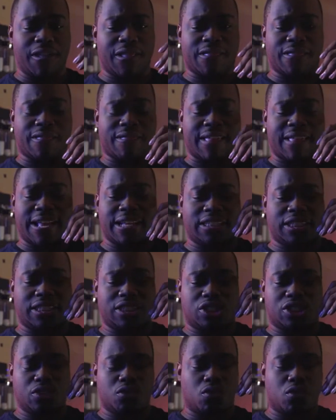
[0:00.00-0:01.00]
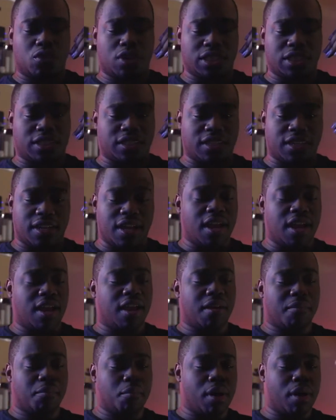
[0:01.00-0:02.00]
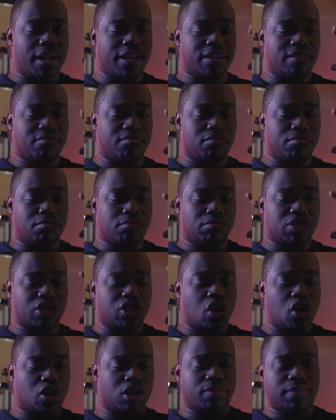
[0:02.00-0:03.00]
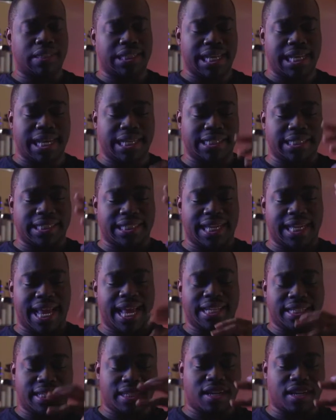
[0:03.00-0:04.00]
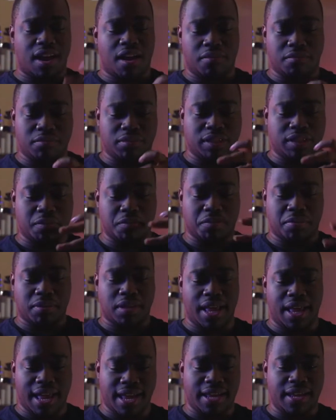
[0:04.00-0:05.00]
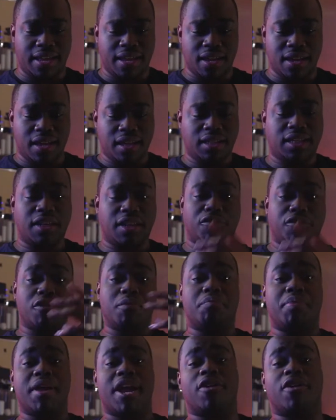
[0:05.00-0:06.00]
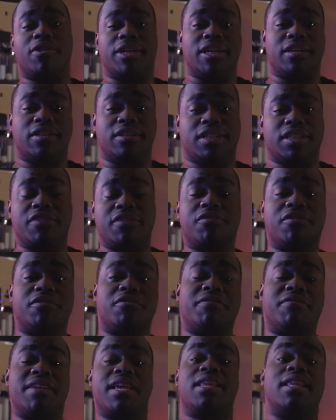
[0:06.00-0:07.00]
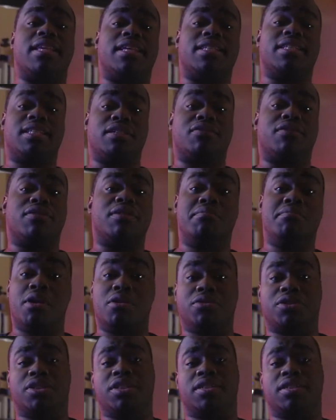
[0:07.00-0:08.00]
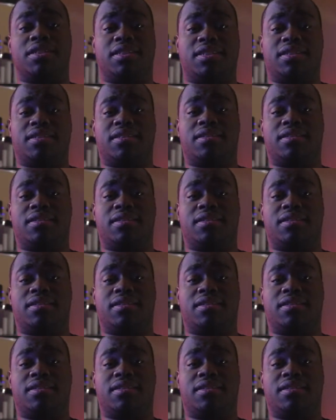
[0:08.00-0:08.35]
things that you want to, but circumstances had to come to play. Different barriers, different feelings, different emotions.